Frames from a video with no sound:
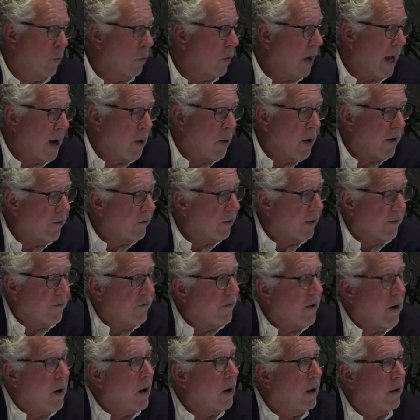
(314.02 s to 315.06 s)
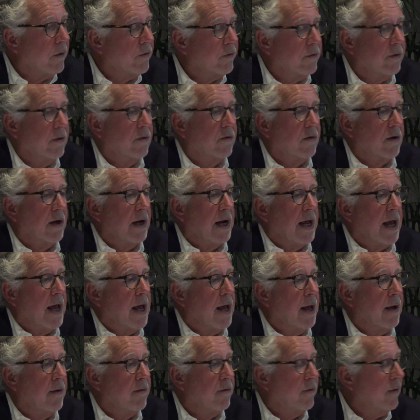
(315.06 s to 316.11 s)
however it falls, it's going to
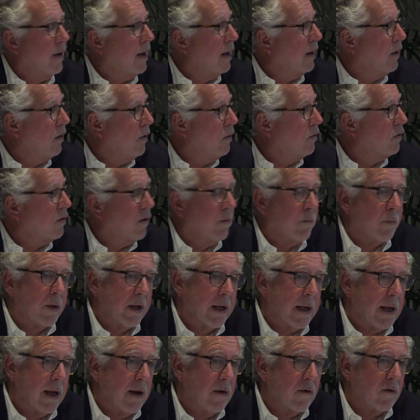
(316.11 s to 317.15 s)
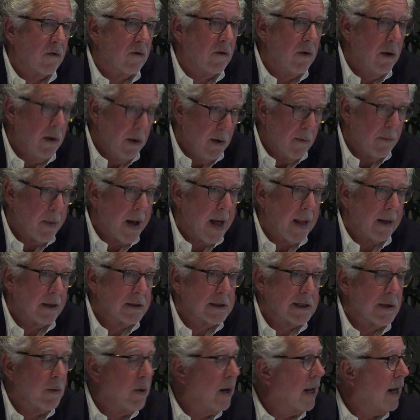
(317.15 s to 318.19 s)
have a huge implication.
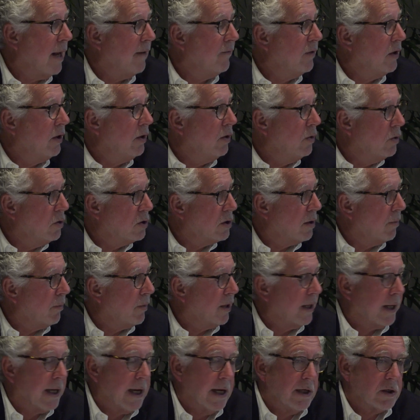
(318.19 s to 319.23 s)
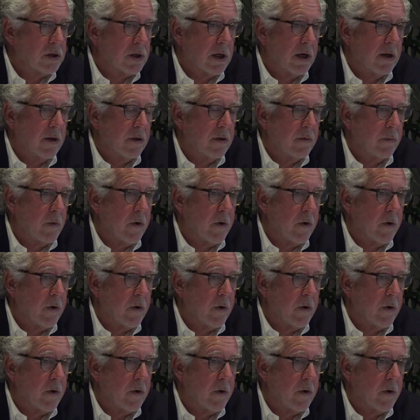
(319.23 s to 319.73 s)
Policy will have a huge implication on the